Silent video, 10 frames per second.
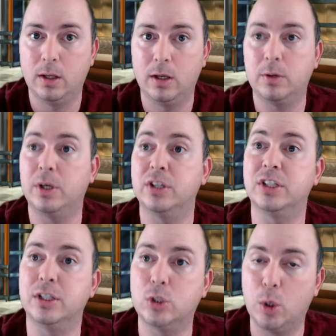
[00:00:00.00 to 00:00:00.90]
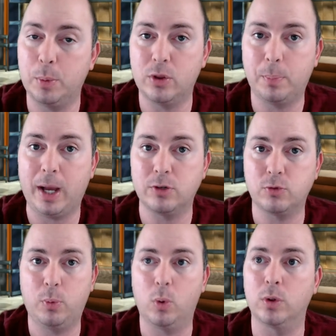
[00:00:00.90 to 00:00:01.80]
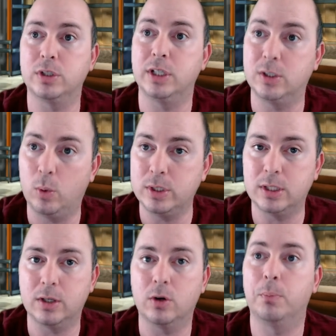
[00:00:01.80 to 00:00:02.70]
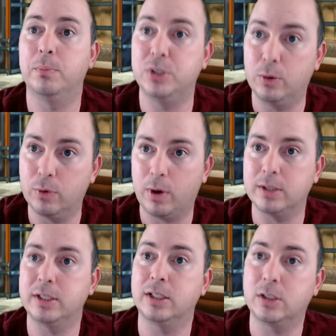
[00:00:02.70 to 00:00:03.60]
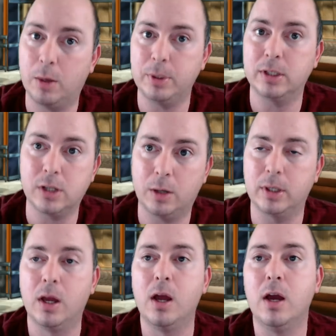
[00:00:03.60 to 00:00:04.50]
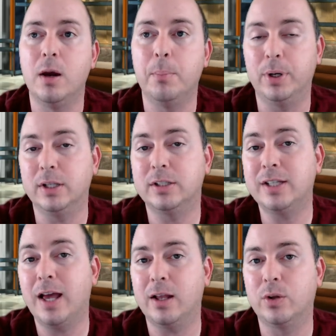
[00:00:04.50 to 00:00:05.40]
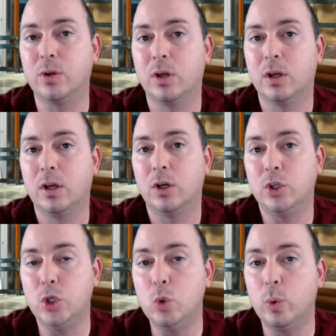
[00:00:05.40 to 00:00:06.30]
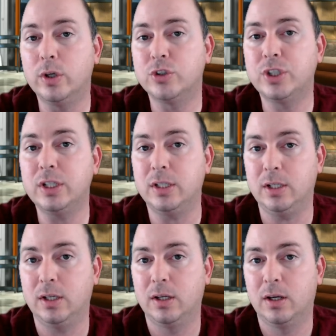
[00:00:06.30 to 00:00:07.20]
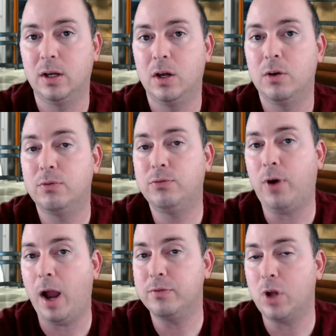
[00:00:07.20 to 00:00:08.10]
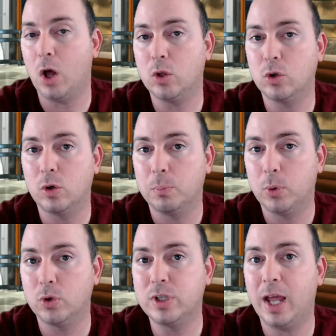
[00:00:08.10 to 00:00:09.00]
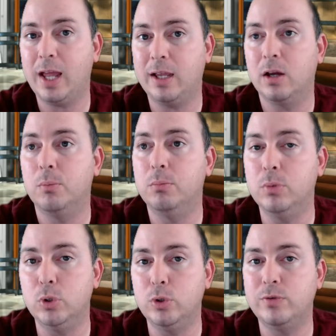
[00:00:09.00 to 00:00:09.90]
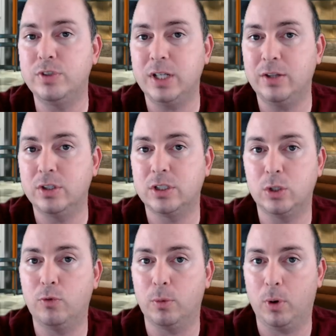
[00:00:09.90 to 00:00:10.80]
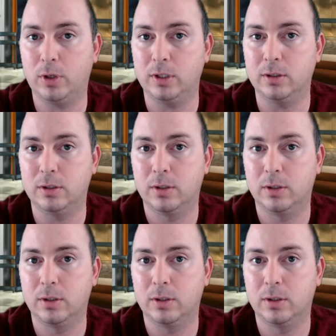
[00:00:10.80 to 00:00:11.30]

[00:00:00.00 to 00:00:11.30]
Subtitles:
Because it's in so many of the past reports. It's always there. Silver rising. It's coming. It's coming. But it said you will see $5 per day moves in the silver market.